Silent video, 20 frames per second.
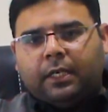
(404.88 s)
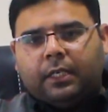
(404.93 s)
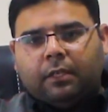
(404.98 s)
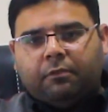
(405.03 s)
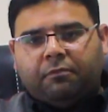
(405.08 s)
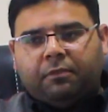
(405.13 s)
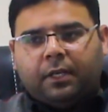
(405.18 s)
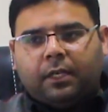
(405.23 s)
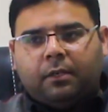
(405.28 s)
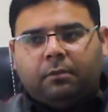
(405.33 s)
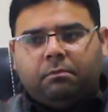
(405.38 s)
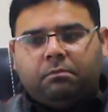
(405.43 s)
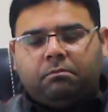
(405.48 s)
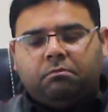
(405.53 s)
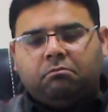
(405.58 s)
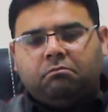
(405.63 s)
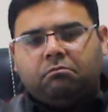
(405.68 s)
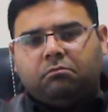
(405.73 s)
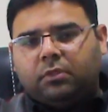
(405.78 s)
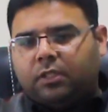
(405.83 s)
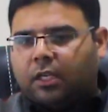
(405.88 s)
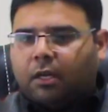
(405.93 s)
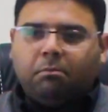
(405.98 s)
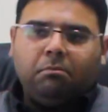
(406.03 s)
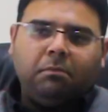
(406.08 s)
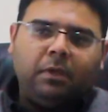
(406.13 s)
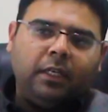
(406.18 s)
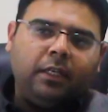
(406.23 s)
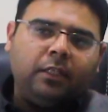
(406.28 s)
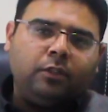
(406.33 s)
different
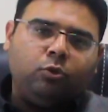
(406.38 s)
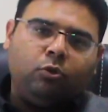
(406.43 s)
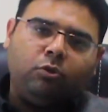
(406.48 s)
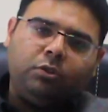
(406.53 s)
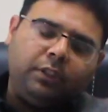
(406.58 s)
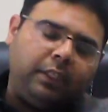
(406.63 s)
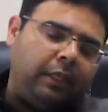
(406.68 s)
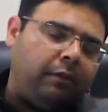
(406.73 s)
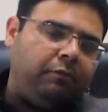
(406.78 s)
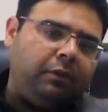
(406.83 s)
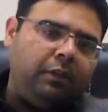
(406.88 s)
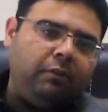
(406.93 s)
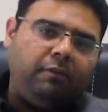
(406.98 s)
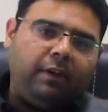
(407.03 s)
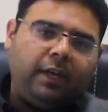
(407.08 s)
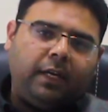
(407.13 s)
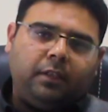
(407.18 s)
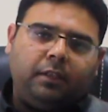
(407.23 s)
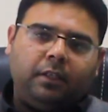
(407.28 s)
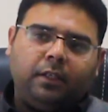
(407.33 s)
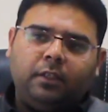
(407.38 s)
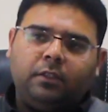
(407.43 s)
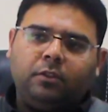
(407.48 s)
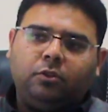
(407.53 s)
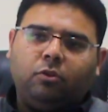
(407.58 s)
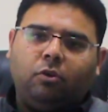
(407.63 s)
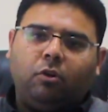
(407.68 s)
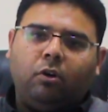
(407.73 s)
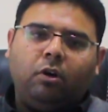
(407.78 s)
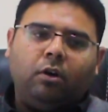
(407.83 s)
numbers or safety
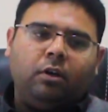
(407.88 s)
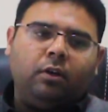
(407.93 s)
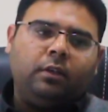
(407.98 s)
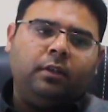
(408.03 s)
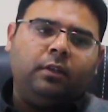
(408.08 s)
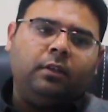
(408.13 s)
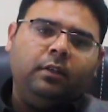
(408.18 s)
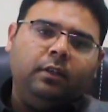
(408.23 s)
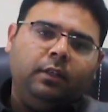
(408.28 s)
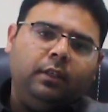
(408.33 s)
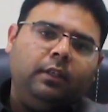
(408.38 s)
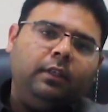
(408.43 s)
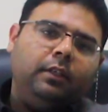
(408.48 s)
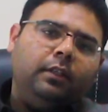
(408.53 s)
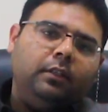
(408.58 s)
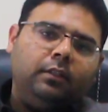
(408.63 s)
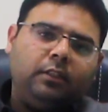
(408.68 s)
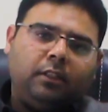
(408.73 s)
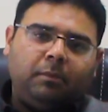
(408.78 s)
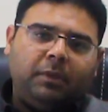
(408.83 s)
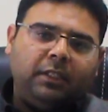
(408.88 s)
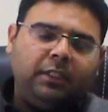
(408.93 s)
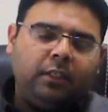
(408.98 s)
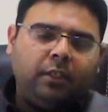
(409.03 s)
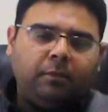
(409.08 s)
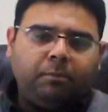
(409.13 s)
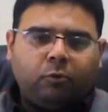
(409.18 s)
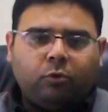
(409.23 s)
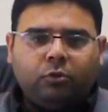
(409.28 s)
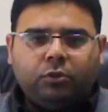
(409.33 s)
factors or some other
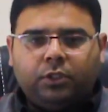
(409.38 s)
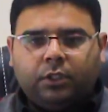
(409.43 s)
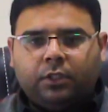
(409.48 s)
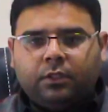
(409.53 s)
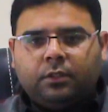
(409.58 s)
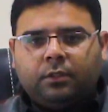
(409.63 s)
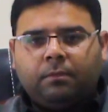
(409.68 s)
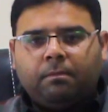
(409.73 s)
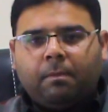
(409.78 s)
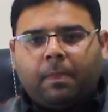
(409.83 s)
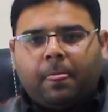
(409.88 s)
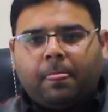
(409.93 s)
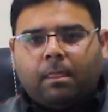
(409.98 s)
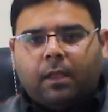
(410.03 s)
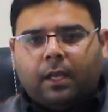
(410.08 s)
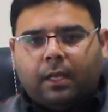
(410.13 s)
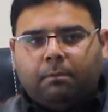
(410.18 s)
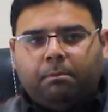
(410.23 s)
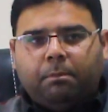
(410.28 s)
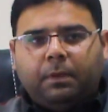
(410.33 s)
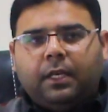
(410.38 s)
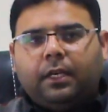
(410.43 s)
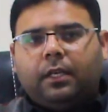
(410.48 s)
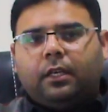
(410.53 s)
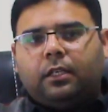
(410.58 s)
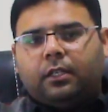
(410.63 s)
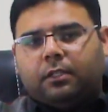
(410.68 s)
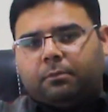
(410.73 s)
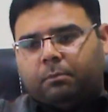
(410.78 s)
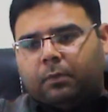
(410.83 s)
approaches,
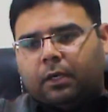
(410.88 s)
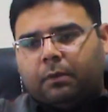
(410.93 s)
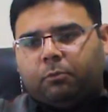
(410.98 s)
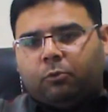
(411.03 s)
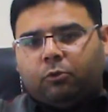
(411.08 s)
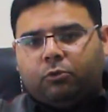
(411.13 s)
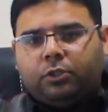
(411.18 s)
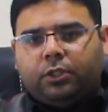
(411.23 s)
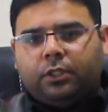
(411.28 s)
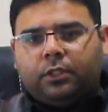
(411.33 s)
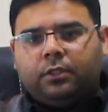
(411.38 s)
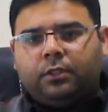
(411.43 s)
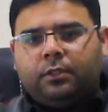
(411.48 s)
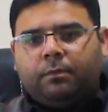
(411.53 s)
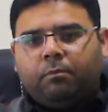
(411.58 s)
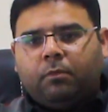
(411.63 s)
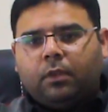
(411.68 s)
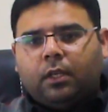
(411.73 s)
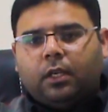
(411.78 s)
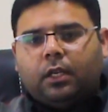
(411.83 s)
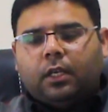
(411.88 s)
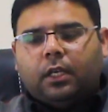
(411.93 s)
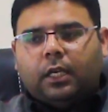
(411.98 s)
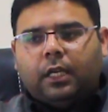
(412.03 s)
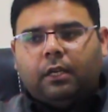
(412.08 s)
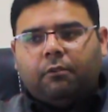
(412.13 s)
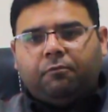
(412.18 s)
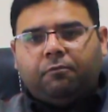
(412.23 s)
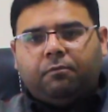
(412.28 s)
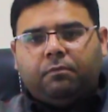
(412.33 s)
empirical approaches,
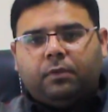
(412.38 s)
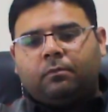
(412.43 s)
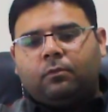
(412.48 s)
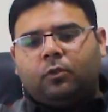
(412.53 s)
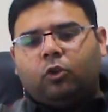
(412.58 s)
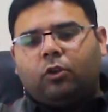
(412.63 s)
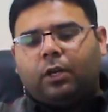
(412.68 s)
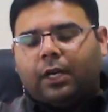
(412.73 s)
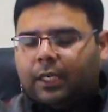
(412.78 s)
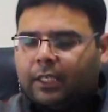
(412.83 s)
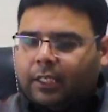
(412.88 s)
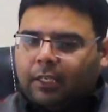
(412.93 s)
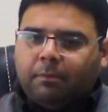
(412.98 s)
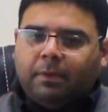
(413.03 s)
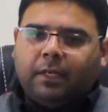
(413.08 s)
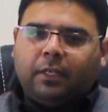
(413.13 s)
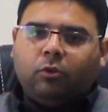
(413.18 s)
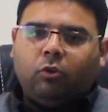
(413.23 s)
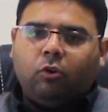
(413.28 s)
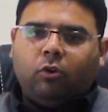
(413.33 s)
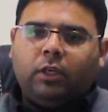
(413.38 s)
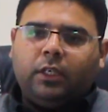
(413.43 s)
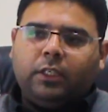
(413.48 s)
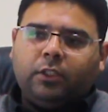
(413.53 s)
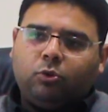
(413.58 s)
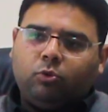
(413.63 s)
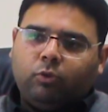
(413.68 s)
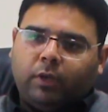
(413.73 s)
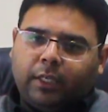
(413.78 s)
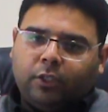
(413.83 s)
if your ultimate goal
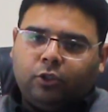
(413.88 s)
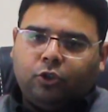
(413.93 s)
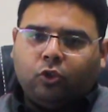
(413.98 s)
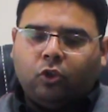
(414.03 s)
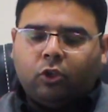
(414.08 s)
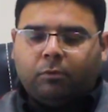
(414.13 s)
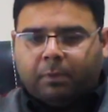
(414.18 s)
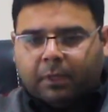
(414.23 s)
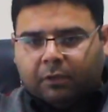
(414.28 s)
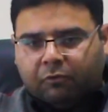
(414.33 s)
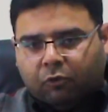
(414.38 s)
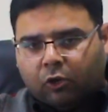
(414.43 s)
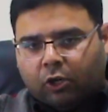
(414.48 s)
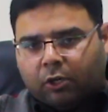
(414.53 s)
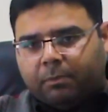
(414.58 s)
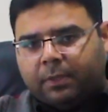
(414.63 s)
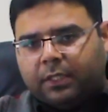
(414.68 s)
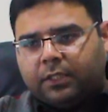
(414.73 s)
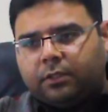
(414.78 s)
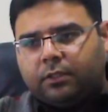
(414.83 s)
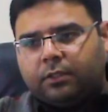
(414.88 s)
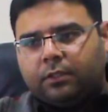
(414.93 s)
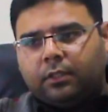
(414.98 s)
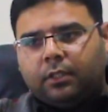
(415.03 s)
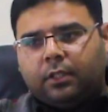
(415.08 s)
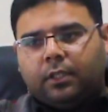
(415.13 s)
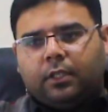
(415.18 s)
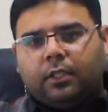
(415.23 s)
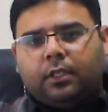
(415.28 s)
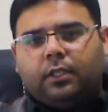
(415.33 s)
is to ensure performance,
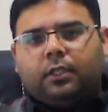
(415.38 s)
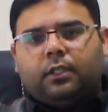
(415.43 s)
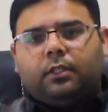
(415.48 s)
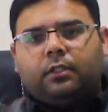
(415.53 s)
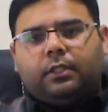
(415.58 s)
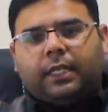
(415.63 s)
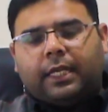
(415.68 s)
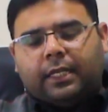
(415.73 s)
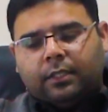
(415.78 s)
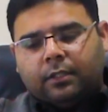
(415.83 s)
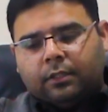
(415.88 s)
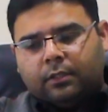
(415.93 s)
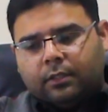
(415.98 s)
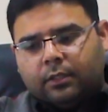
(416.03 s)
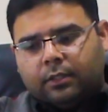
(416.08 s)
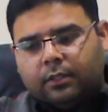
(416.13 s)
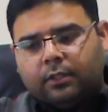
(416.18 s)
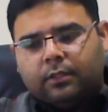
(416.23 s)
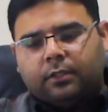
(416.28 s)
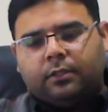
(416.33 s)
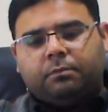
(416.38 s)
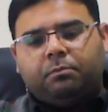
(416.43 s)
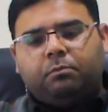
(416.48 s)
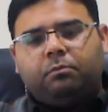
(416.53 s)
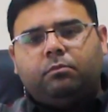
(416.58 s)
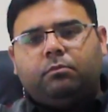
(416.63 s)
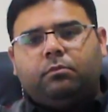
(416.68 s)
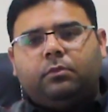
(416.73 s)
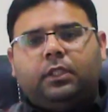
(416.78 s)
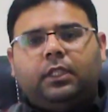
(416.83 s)
then
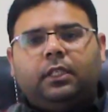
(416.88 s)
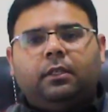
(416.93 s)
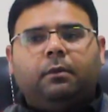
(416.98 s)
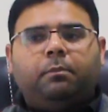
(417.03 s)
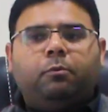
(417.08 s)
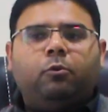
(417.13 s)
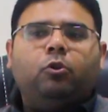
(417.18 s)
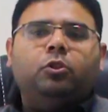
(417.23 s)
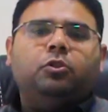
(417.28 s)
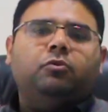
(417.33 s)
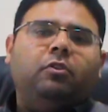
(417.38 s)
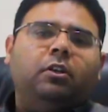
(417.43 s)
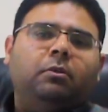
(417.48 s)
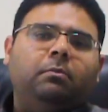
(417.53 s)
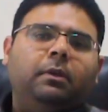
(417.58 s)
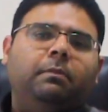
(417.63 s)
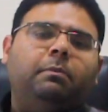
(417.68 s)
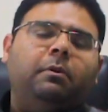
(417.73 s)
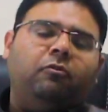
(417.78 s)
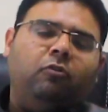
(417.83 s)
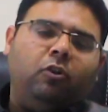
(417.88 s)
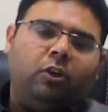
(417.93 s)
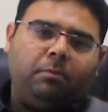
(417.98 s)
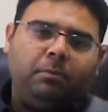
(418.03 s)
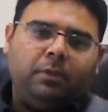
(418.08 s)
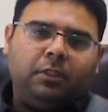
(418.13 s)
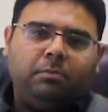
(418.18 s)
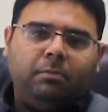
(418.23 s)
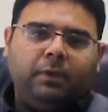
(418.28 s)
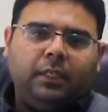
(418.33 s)
the approach will be
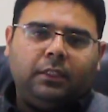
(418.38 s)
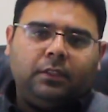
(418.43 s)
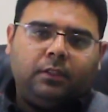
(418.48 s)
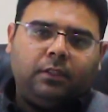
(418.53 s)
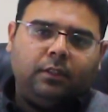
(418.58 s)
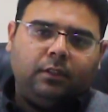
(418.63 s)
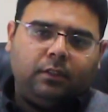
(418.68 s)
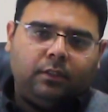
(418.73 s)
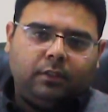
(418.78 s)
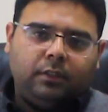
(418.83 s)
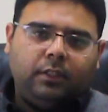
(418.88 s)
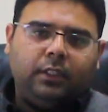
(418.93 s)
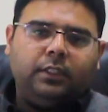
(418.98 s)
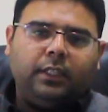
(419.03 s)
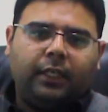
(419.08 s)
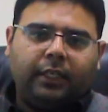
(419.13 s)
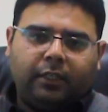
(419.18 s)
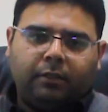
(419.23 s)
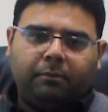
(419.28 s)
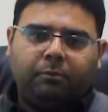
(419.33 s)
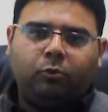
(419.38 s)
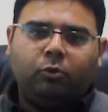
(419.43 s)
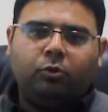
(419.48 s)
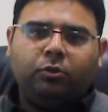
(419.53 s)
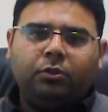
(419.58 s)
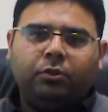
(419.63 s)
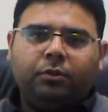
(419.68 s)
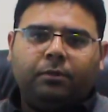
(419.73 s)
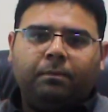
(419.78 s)
performance based design approach.